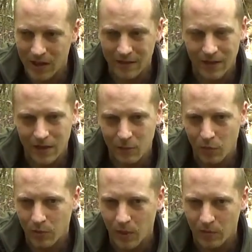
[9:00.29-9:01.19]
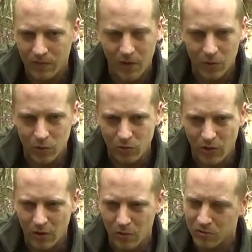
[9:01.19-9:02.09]
and they can promote fungal
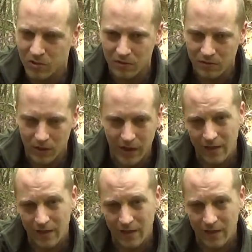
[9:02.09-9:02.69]
growths and like